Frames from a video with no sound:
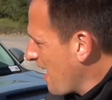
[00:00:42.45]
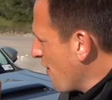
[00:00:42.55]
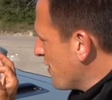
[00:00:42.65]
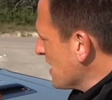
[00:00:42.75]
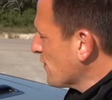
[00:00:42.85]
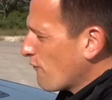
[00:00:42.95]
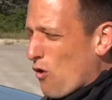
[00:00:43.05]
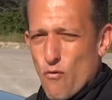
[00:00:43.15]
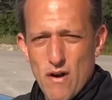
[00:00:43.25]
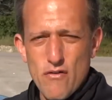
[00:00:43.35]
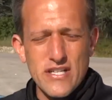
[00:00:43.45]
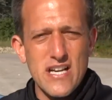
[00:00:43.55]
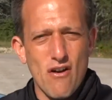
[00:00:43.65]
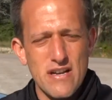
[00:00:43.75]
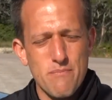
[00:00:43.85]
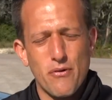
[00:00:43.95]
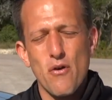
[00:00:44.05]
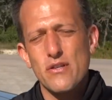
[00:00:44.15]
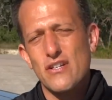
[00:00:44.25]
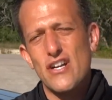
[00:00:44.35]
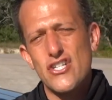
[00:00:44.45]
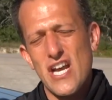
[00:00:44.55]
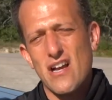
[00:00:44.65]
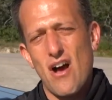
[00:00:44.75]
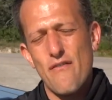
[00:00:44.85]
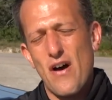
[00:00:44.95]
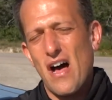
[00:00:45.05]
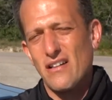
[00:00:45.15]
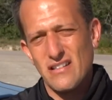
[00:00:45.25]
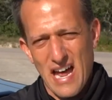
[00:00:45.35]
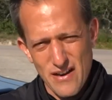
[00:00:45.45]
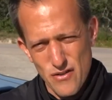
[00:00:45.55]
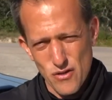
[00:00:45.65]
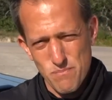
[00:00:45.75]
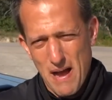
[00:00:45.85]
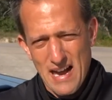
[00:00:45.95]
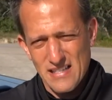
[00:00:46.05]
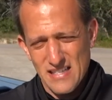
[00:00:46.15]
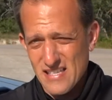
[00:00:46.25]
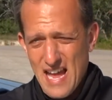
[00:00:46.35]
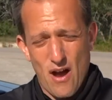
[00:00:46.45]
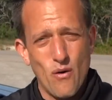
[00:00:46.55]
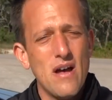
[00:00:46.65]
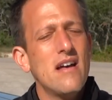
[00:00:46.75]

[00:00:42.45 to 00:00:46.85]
this 4Runner TRD Pro is gonna check off a lot of those boxes. Now,